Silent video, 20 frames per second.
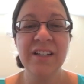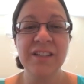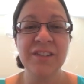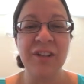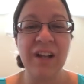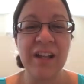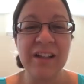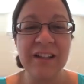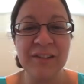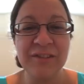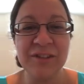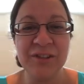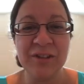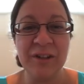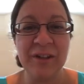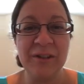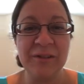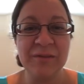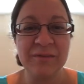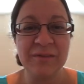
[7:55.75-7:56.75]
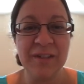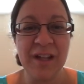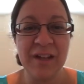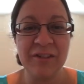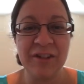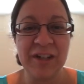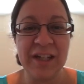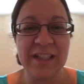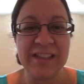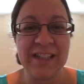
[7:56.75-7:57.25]
So God loves you all.
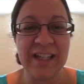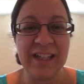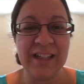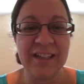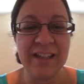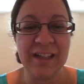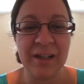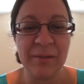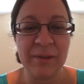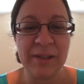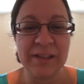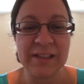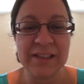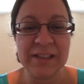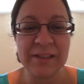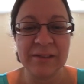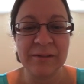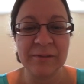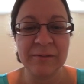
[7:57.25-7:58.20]
Have a great day. God bless.